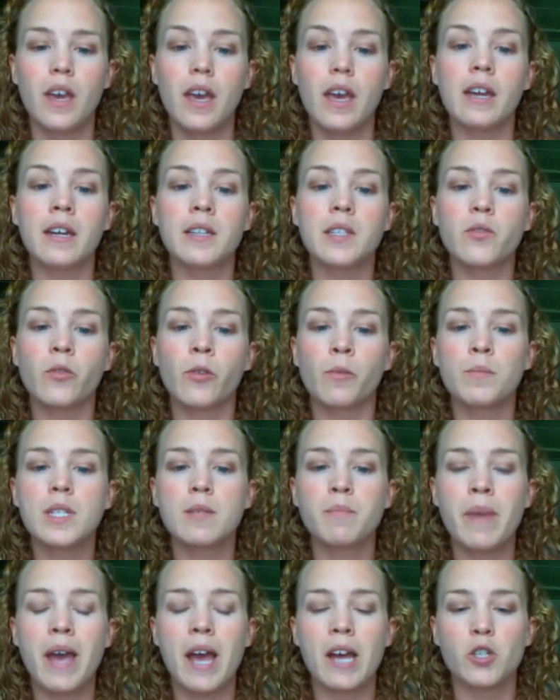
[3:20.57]
and it's from
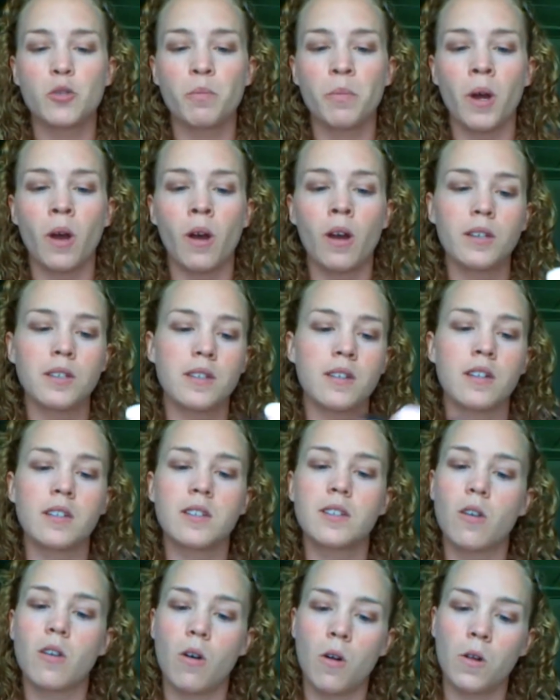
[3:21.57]
Smashbox, and it's
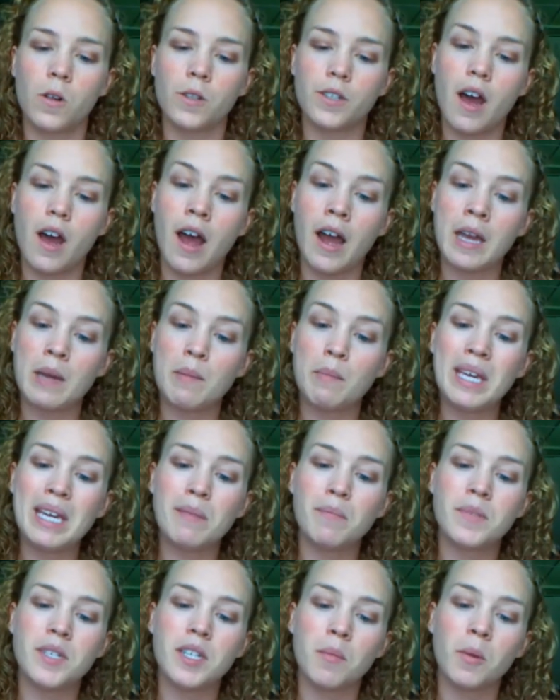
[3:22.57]
called
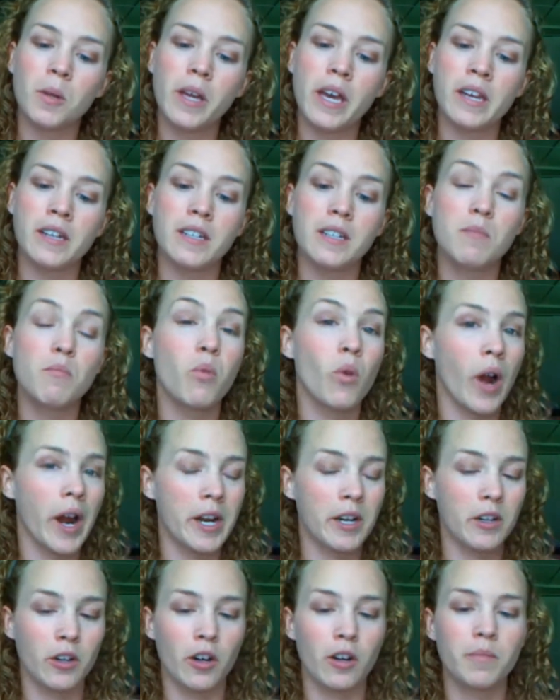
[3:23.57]
I-Beam Double-Ended
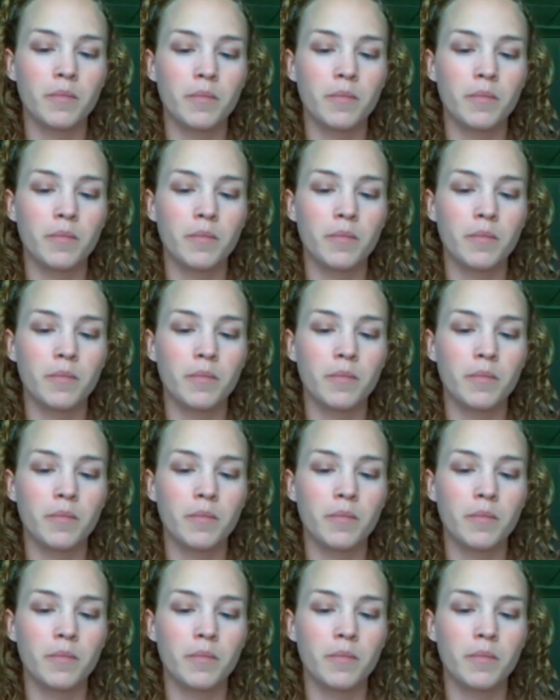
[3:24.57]
Brightener.